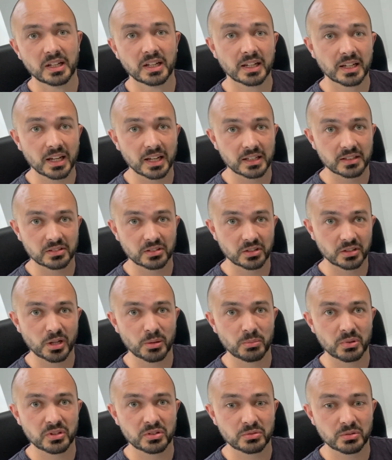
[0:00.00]
Okay, so
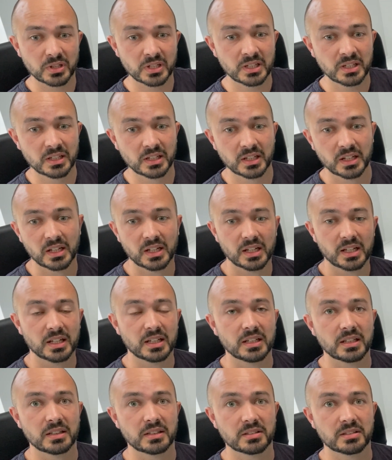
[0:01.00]
number three
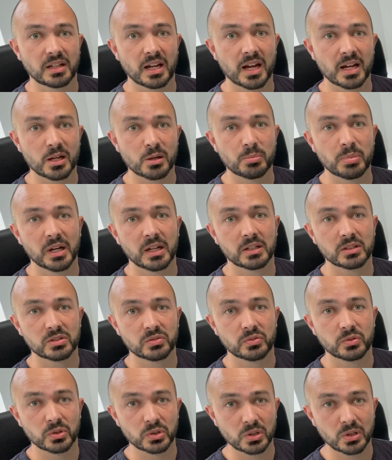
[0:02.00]
is Acapellas
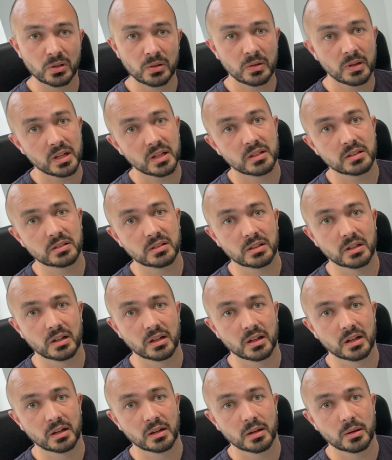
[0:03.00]
for You. It's
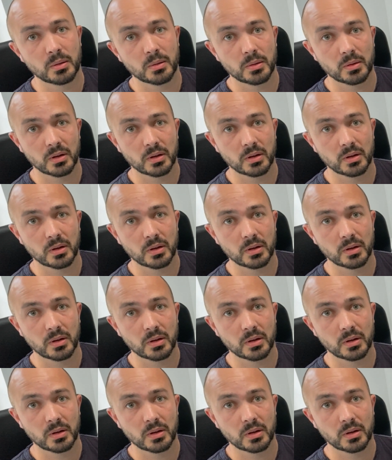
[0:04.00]
the